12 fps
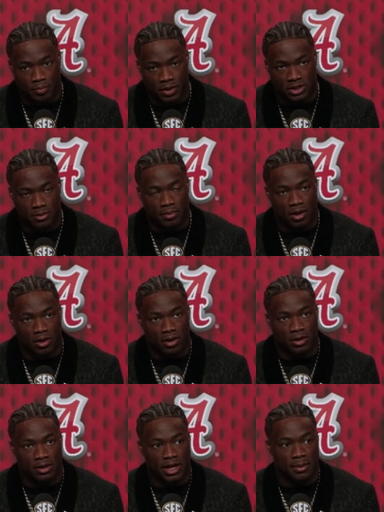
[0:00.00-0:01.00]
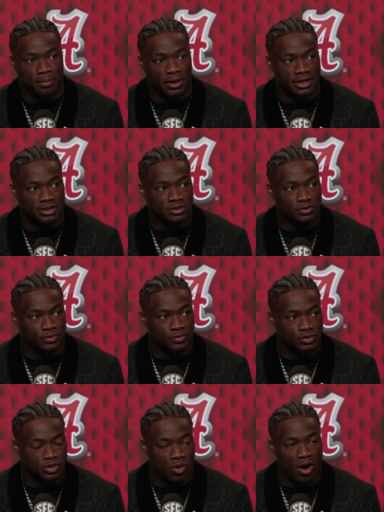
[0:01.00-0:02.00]
put the ball in place
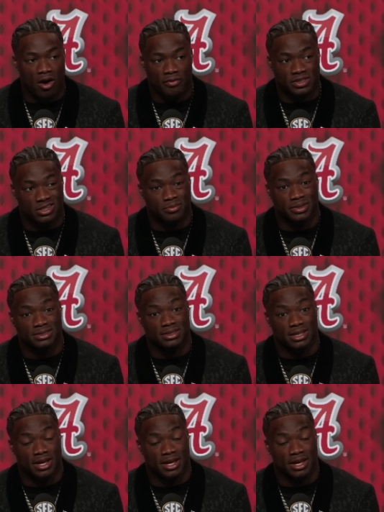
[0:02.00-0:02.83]
so our offense can be